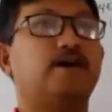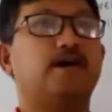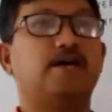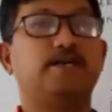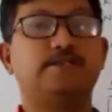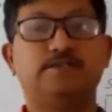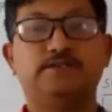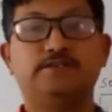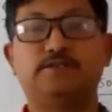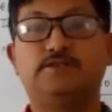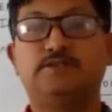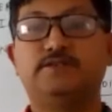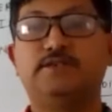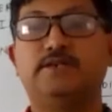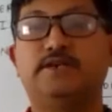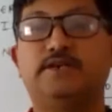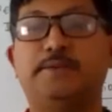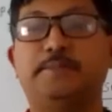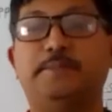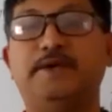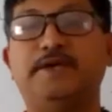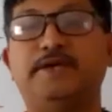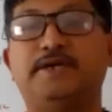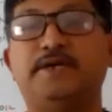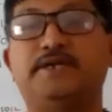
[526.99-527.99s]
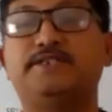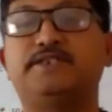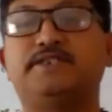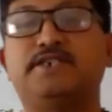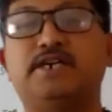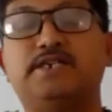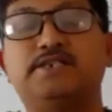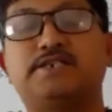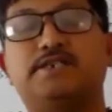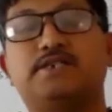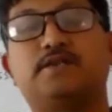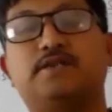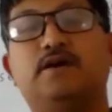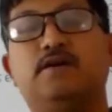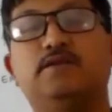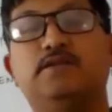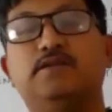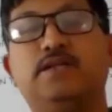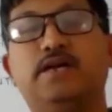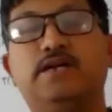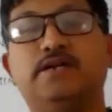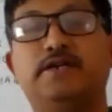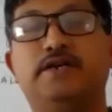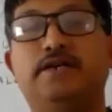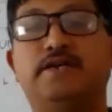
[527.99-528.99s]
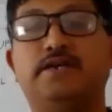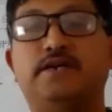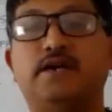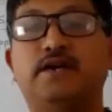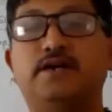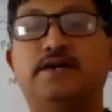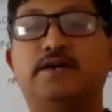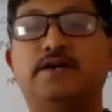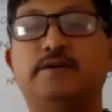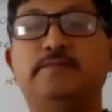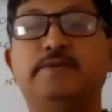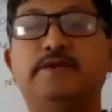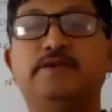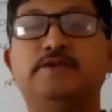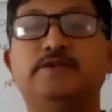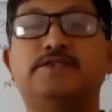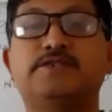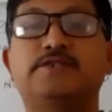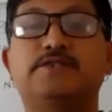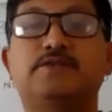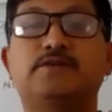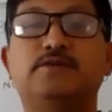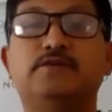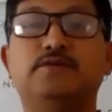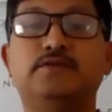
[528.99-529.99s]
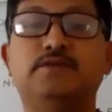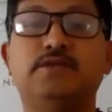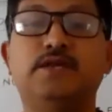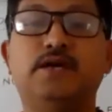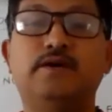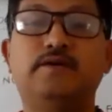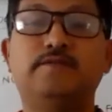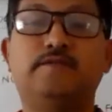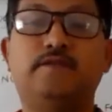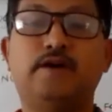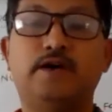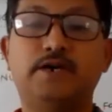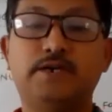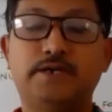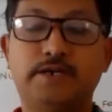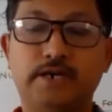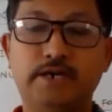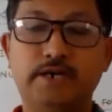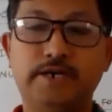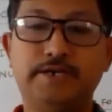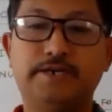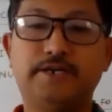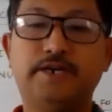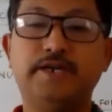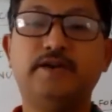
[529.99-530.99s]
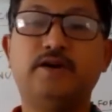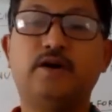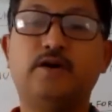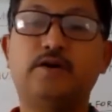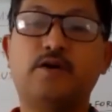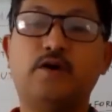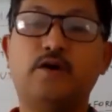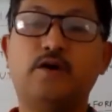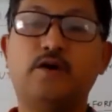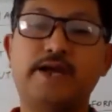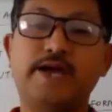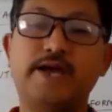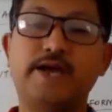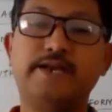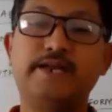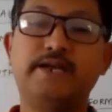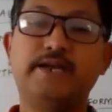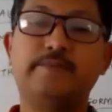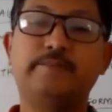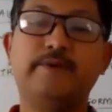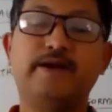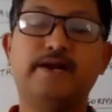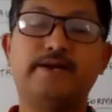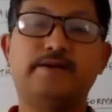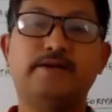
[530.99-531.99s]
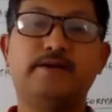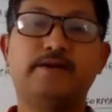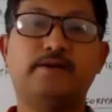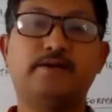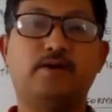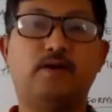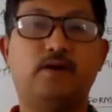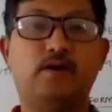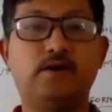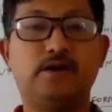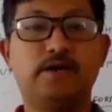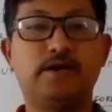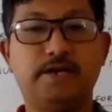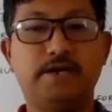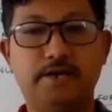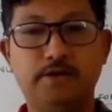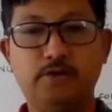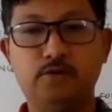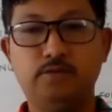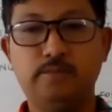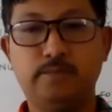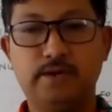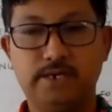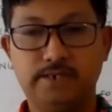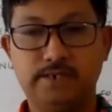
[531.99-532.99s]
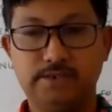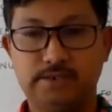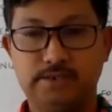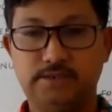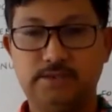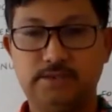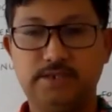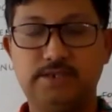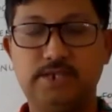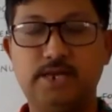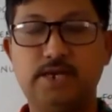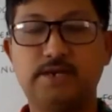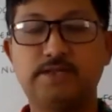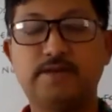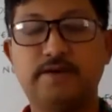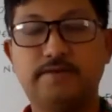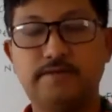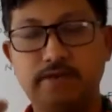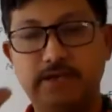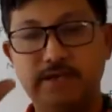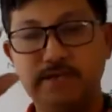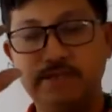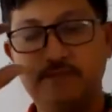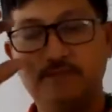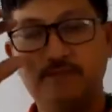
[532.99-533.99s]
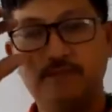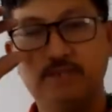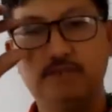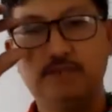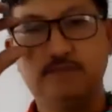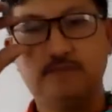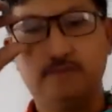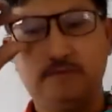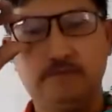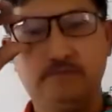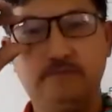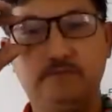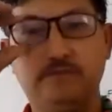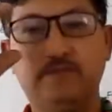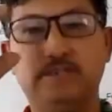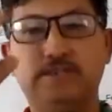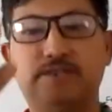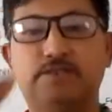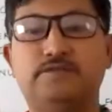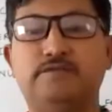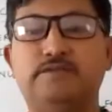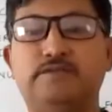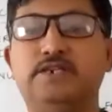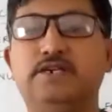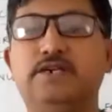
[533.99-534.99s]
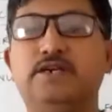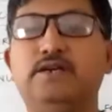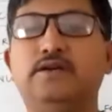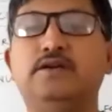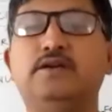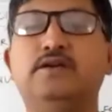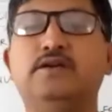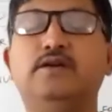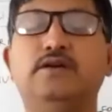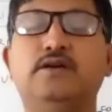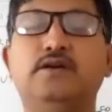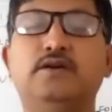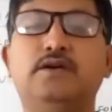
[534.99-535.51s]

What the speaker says: I repeated just now that it contributes to the fertility or organic matter or humus. These are the ways in which we